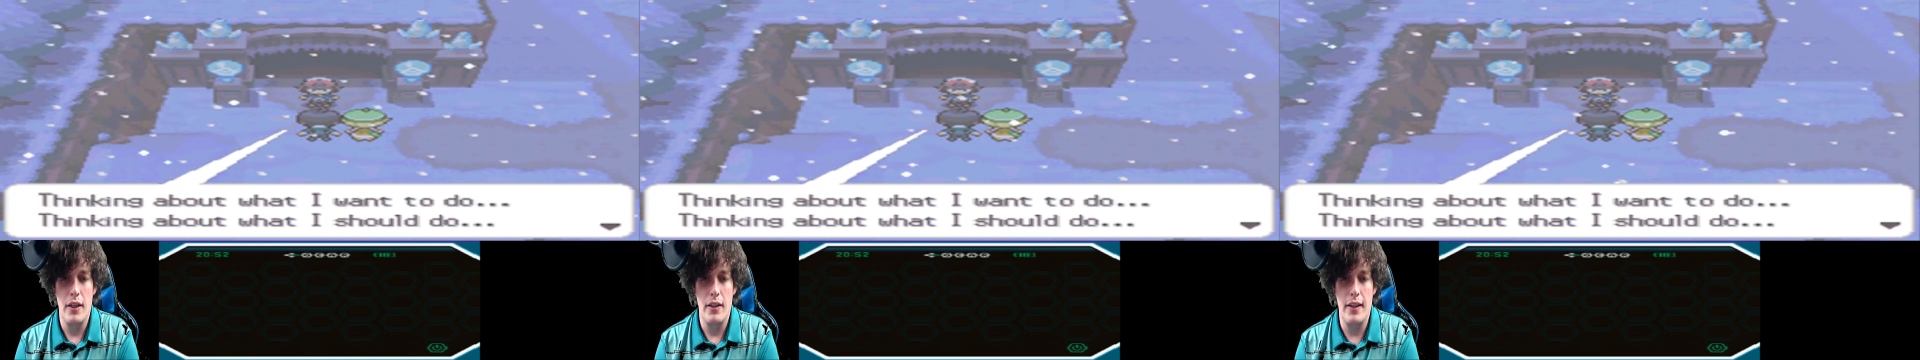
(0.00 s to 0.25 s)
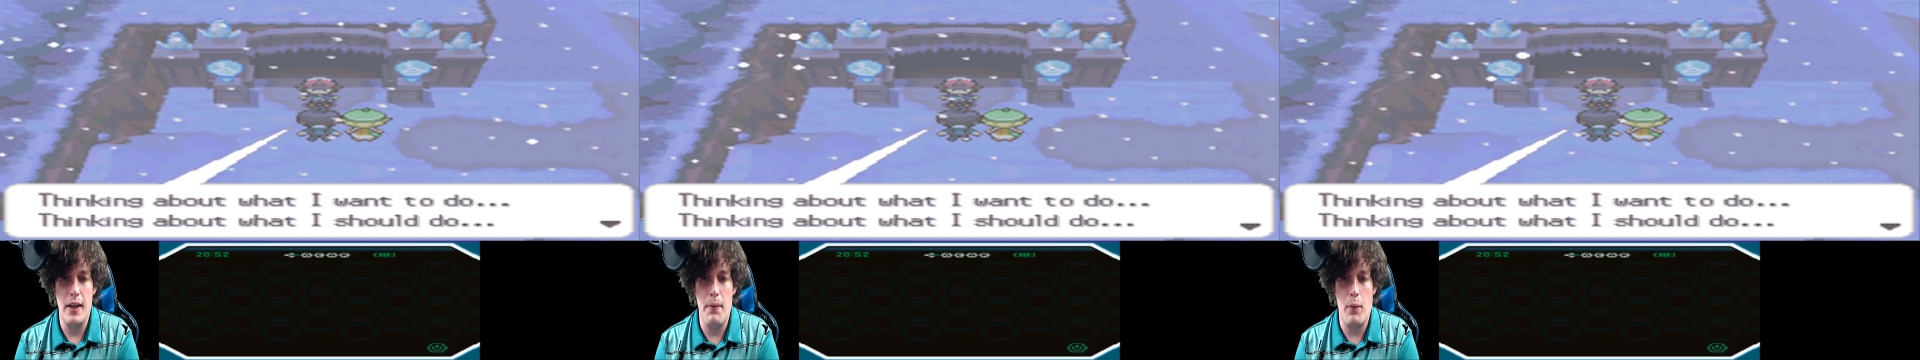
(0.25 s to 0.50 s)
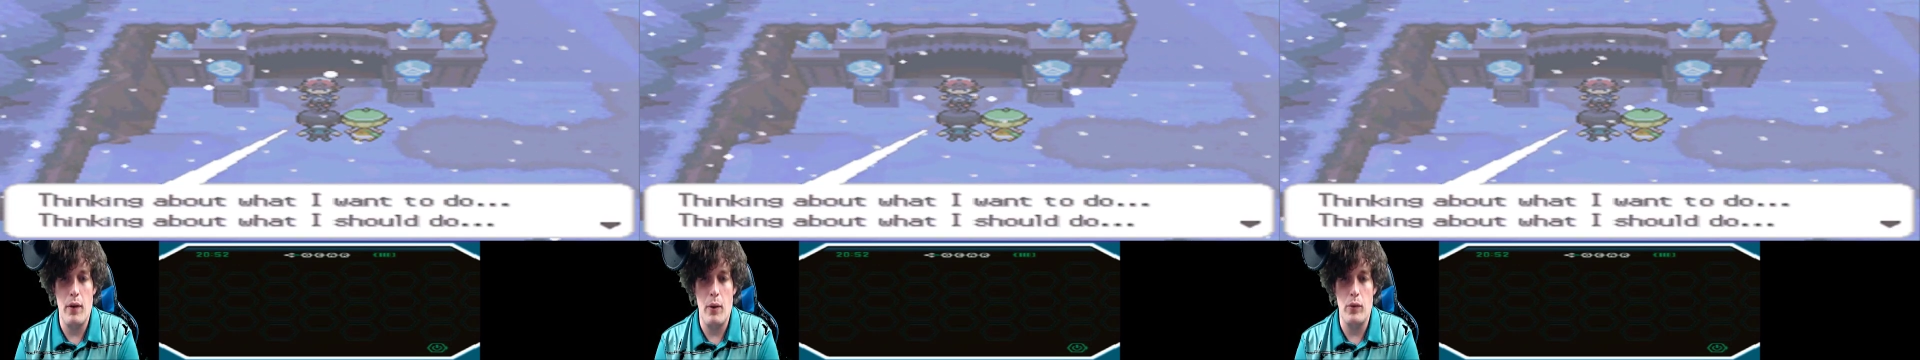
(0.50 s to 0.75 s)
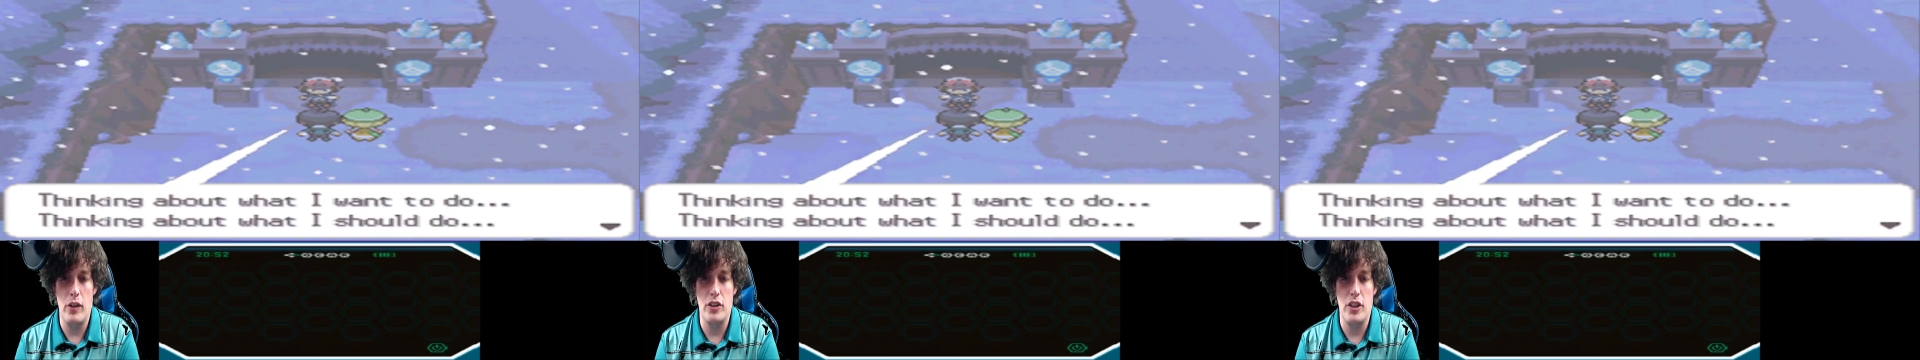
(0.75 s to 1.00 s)
Thinking about what I
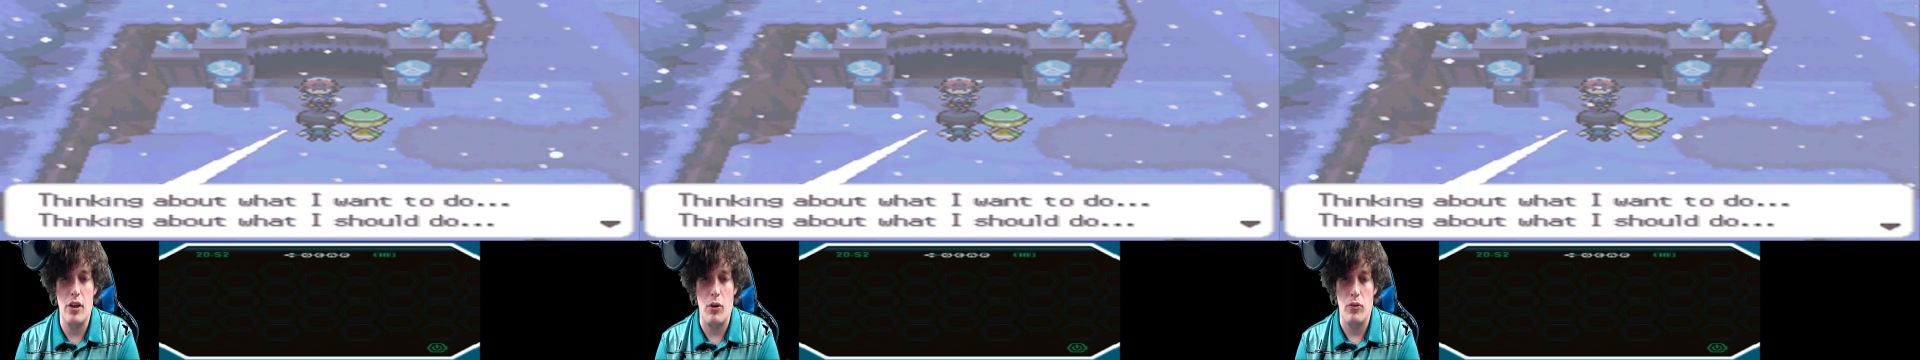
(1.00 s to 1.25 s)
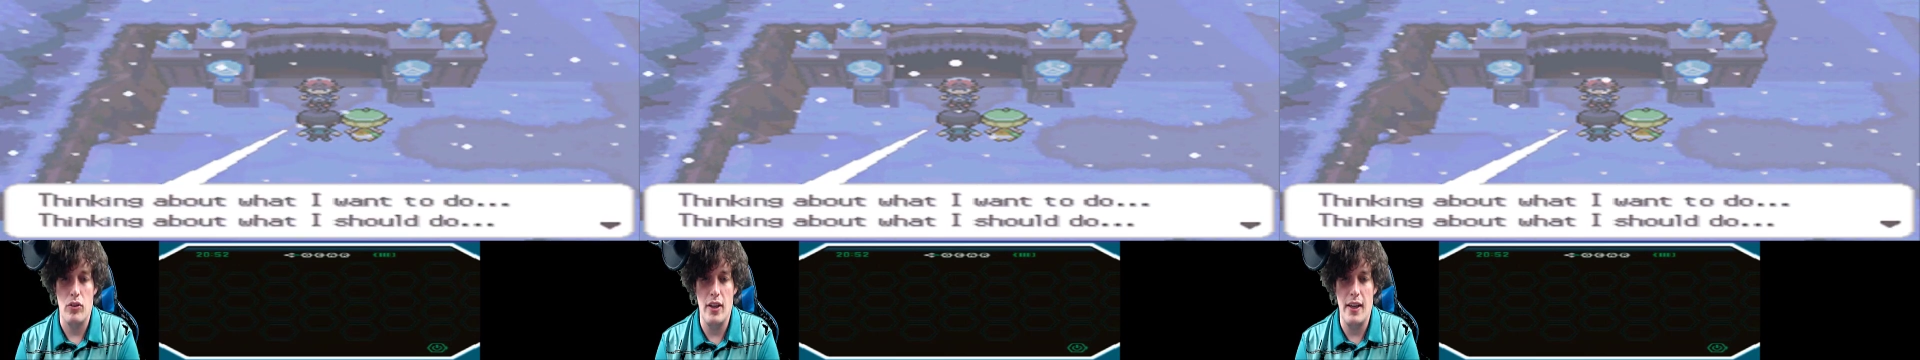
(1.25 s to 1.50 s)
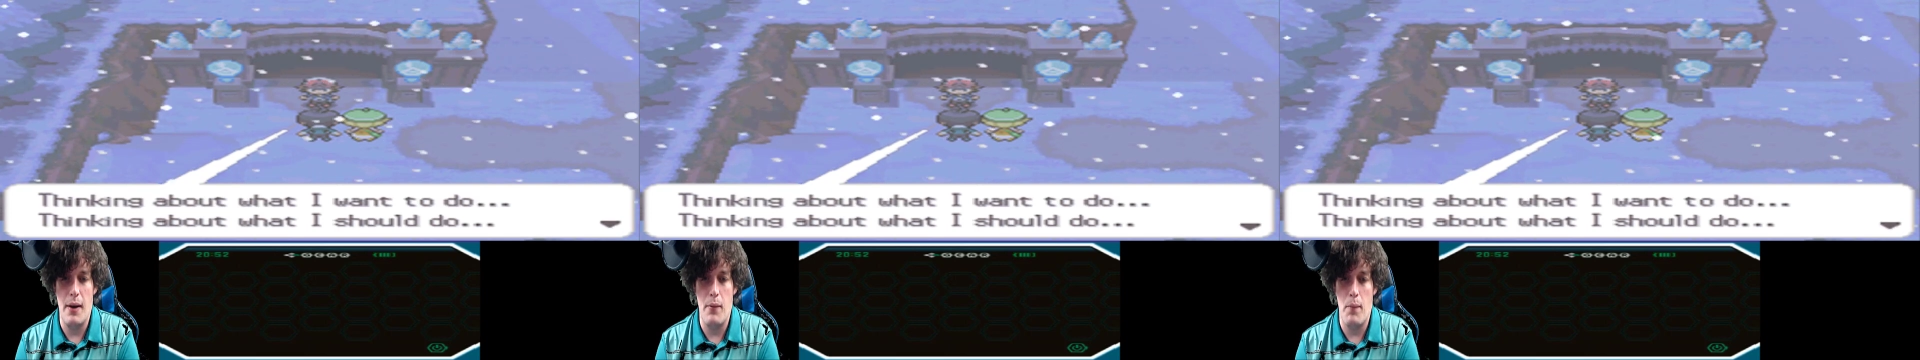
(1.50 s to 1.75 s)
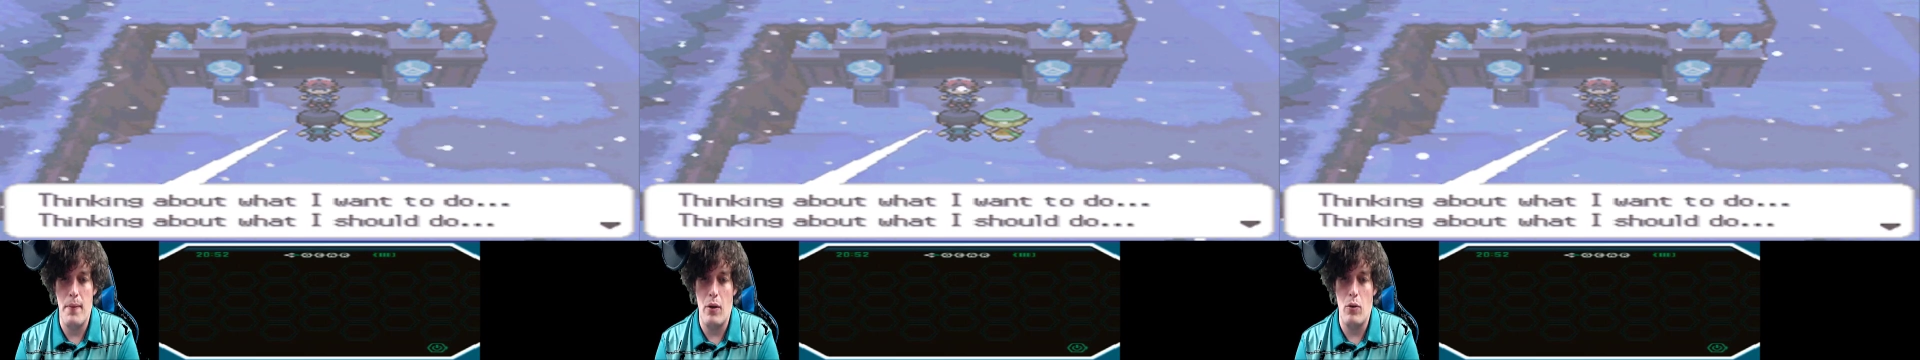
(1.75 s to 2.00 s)
want to do, thinking
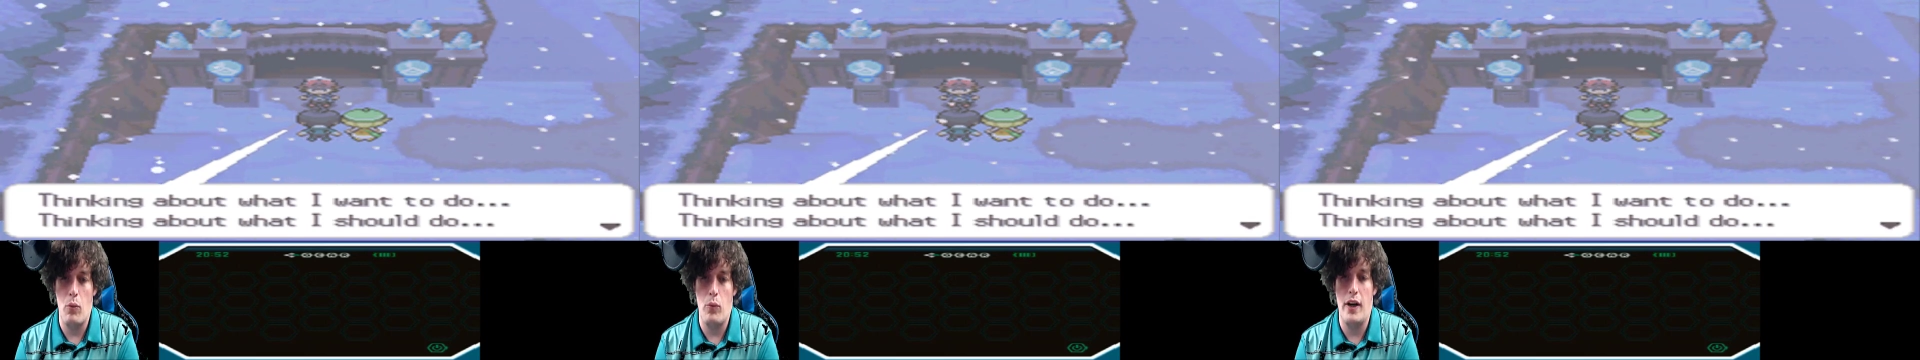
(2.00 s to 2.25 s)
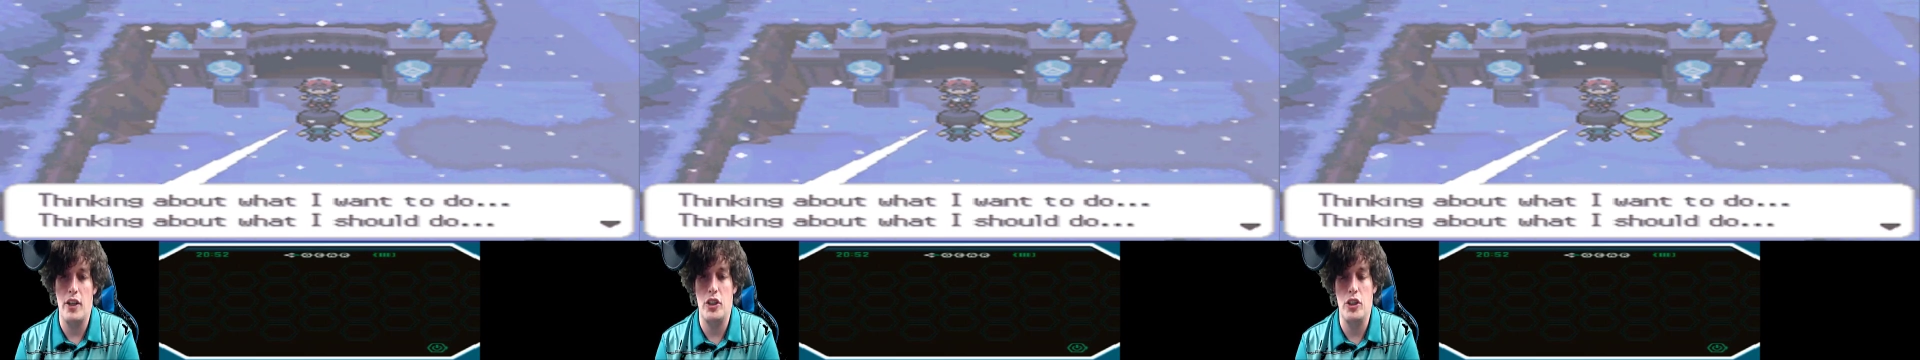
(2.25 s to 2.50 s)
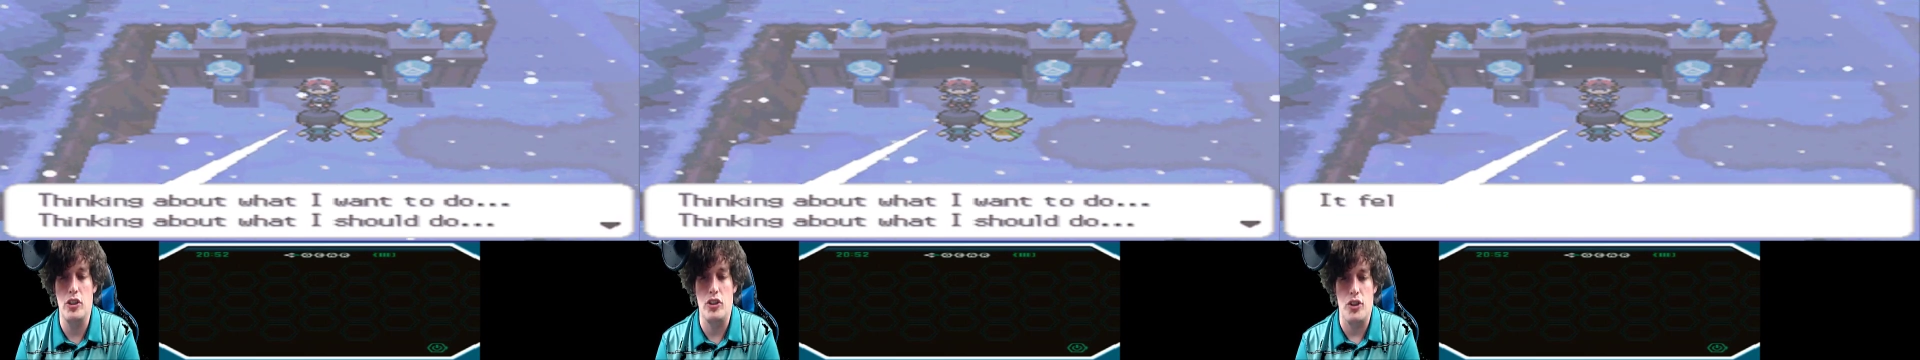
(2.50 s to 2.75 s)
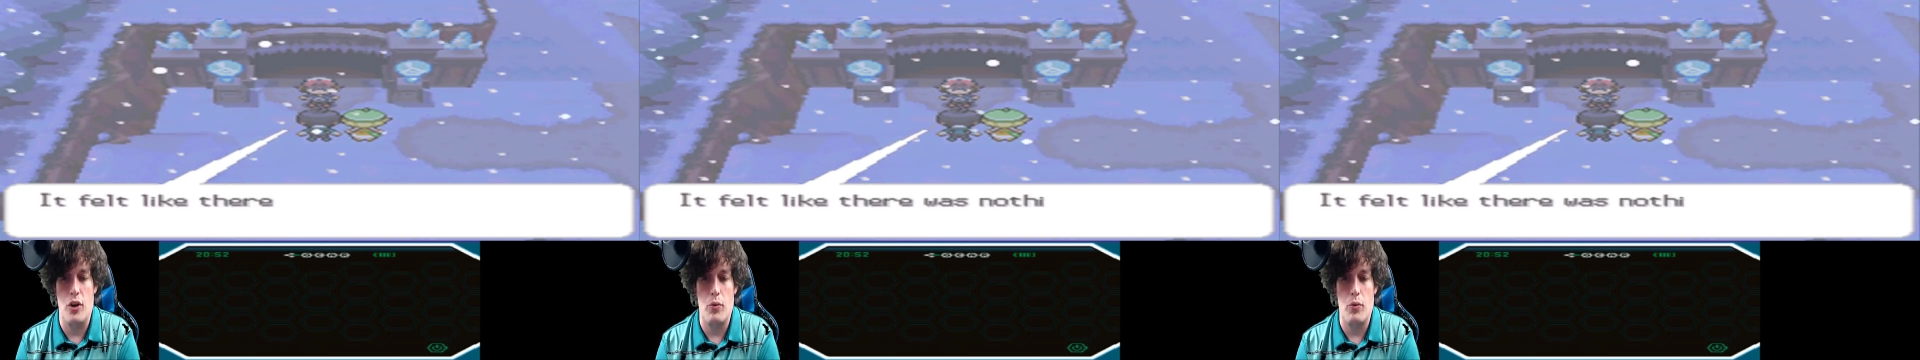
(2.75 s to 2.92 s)
about what I should do.